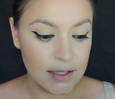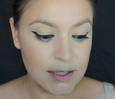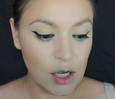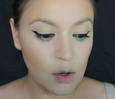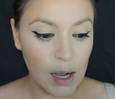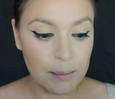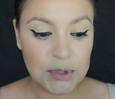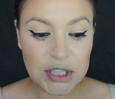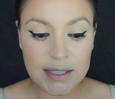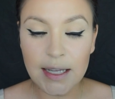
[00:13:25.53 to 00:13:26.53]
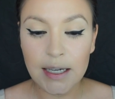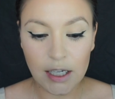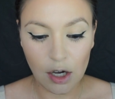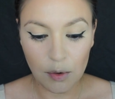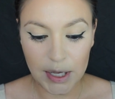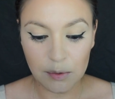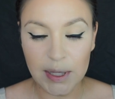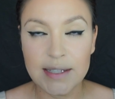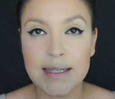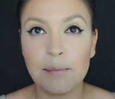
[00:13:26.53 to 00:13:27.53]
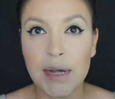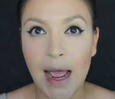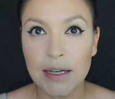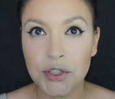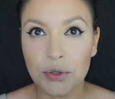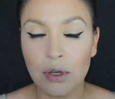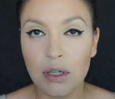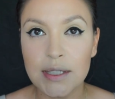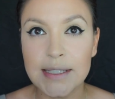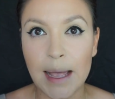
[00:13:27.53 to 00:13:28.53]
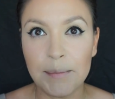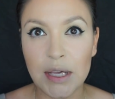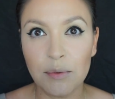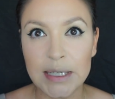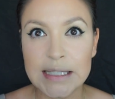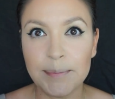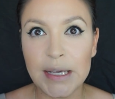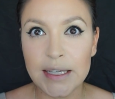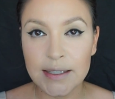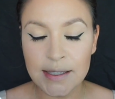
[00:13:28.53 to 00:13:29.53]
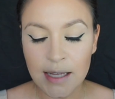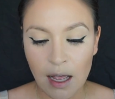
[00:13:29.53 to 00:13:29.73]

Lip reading: So I'm just gonna go in with some natural demi wispies.